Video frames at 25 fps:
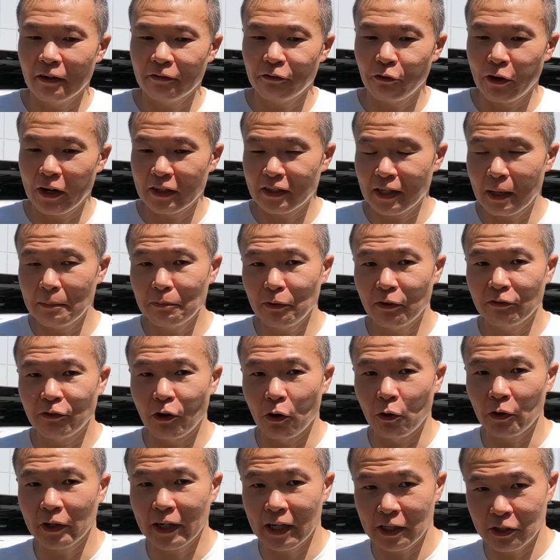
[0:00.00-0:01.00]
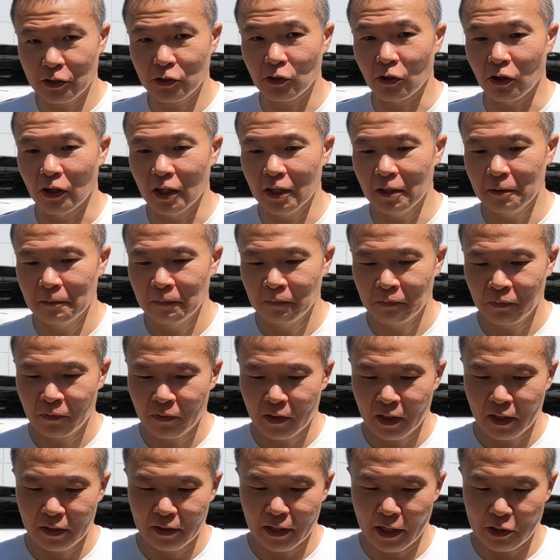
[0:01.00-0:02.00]
For example, for OK Store,
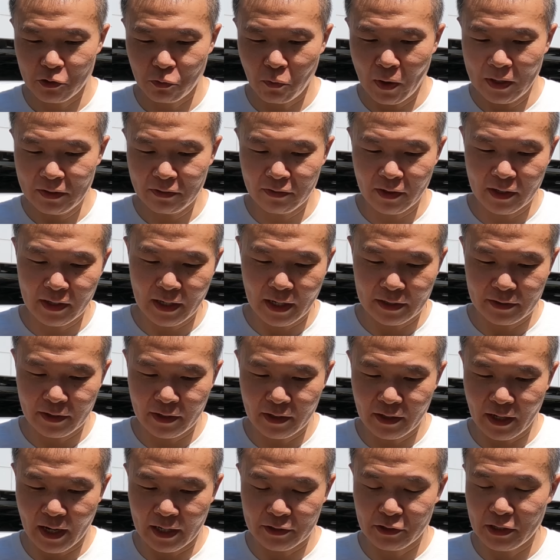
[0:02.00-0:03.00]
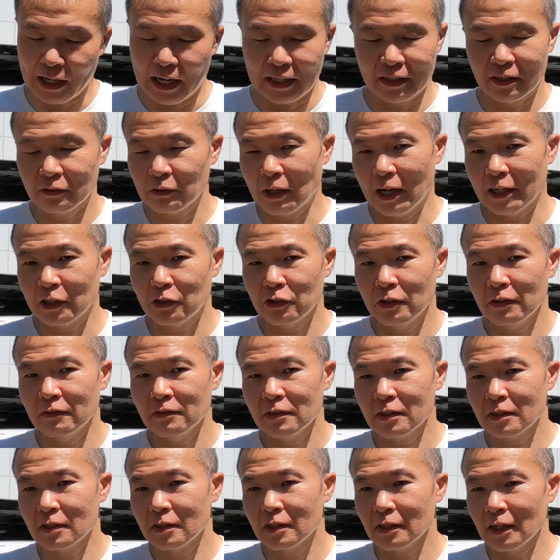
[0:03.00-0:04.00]
there's one thing I think I, I, I,
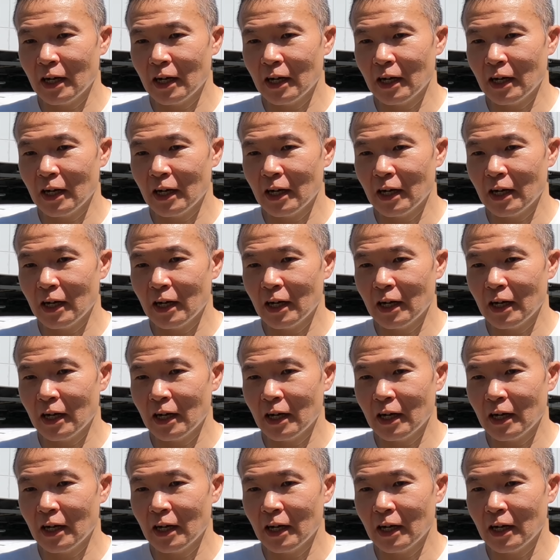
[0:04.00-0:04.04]
couldn't,